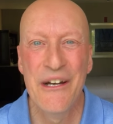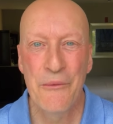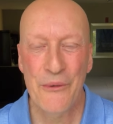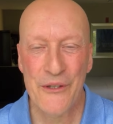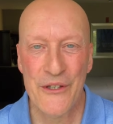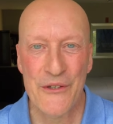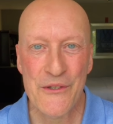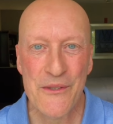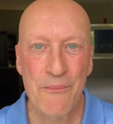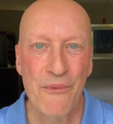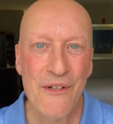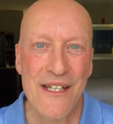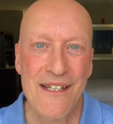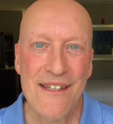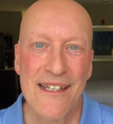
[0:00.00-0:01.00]
We'll use
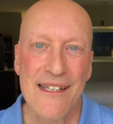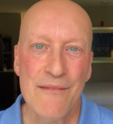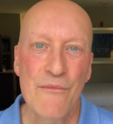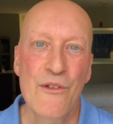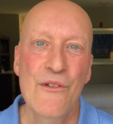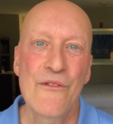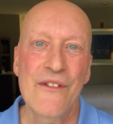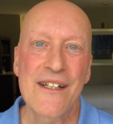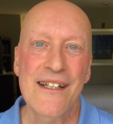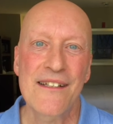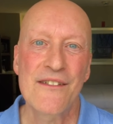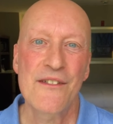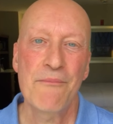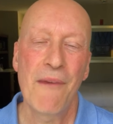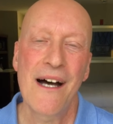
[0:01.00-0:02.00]
breathing, moving,
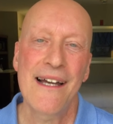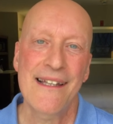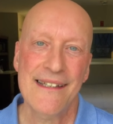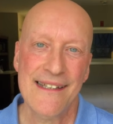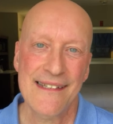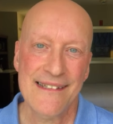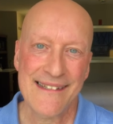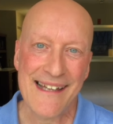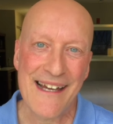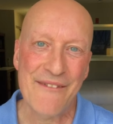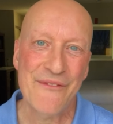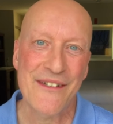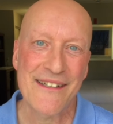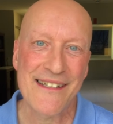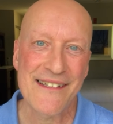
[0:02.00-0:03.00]
smiling, and
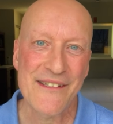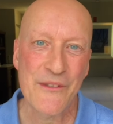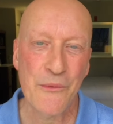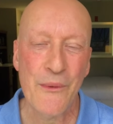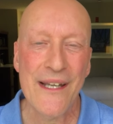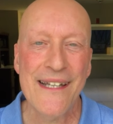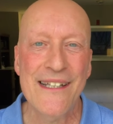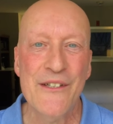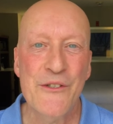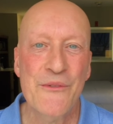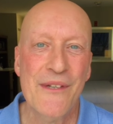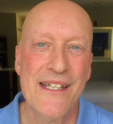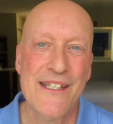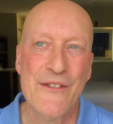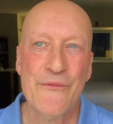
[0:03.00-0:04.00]
laughing as a way to
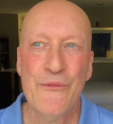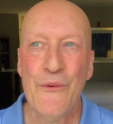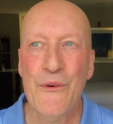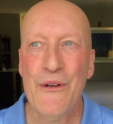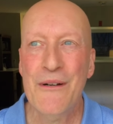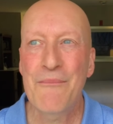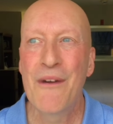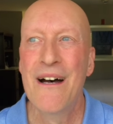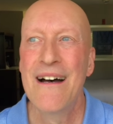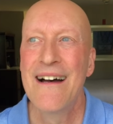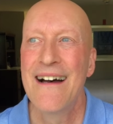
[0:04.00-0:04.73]
transform